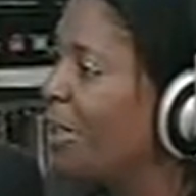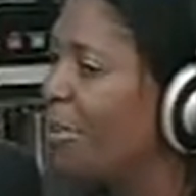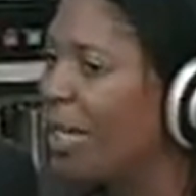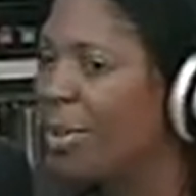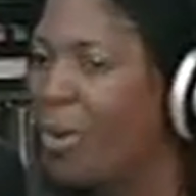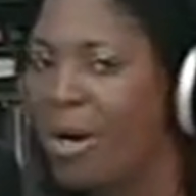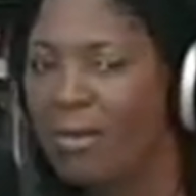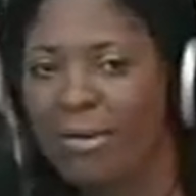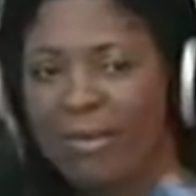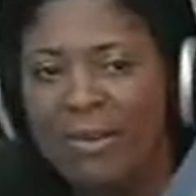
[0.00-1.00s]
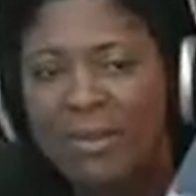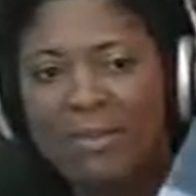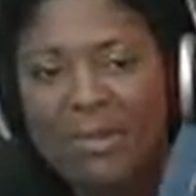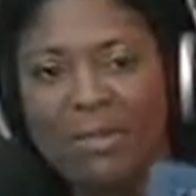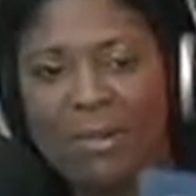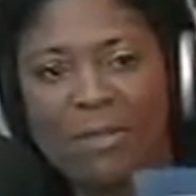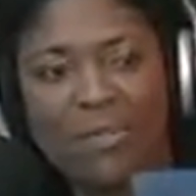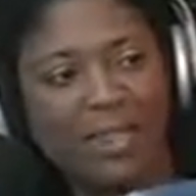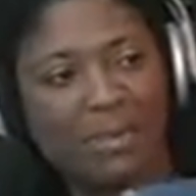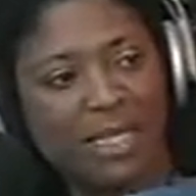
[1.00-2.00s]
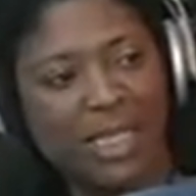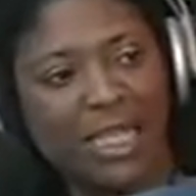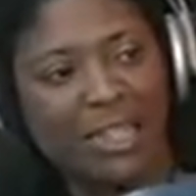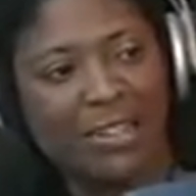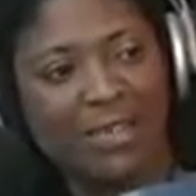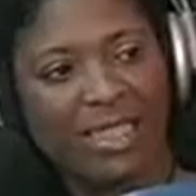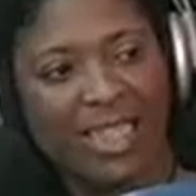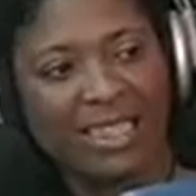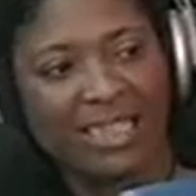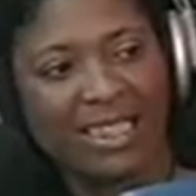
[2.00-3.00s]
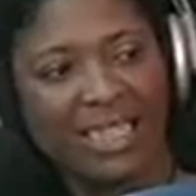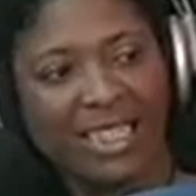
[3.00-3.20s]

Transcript: inquire of this particular content.